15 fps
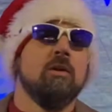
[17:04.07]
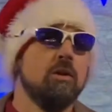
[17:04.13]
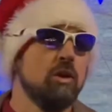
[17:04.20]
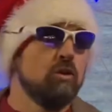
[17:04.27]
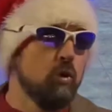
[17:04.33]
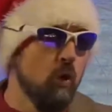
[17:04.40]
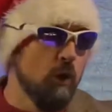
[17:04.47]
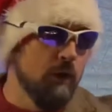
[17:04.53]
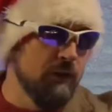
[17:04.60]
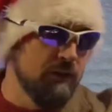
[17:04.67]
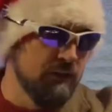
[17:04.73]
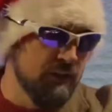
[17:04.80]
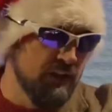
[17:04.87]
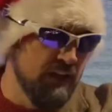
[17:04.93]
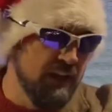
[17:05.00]

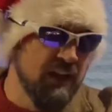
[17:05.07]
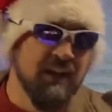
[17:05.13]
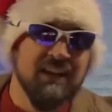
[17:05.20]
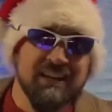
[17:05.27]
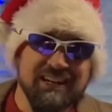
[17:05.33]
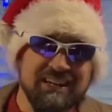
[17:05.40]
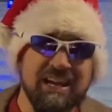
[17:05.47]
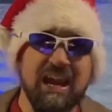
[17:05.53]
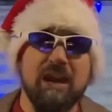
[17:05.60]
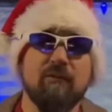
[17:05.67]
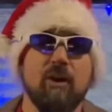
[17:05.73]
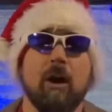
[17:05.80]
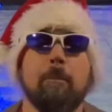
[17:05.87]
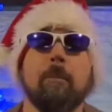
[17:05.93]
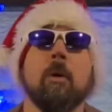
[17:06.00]
notoriously gave
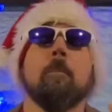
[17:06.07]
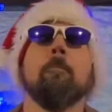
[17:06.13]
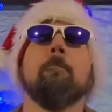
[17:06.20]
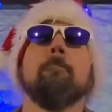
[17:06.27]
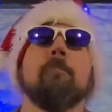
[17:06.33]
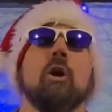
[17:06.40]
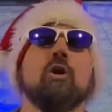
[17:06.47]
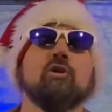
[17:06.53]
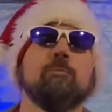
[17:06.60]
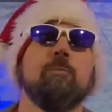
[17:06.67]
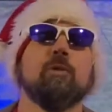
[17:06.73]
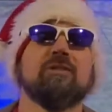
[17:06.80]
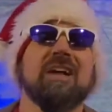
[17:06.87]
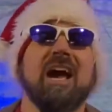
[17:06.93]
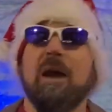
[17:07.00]
up
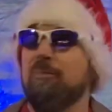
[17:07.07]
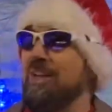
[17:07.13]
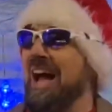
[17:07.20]
multiple times.